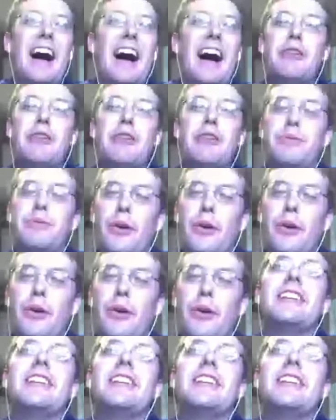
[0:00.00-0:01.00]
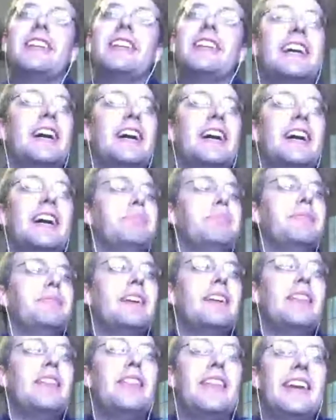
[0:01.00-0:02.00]
Unfortunately,
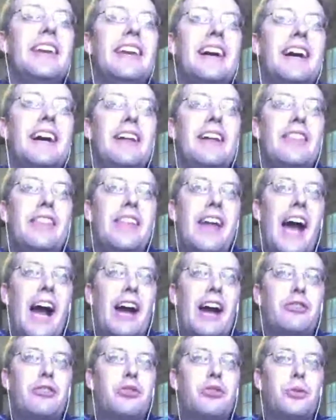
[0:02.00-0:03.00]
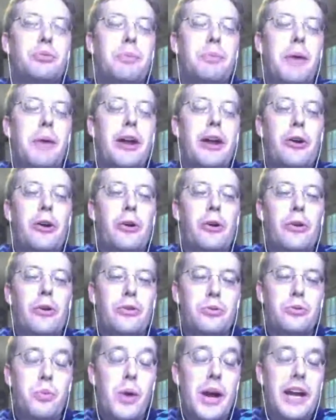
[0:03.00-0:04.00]
the actual spider's
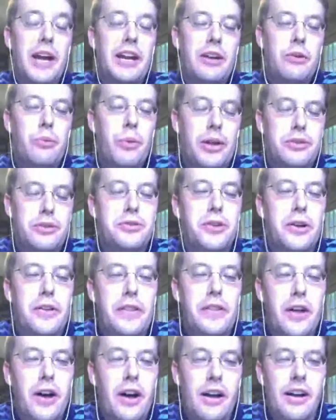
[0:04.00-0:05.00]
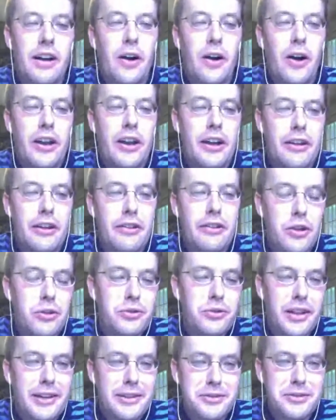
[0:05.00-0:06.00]
weight rests on
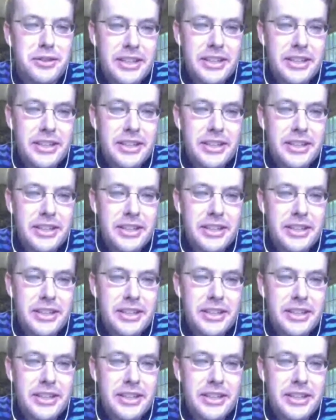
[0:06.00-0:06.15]
those legs.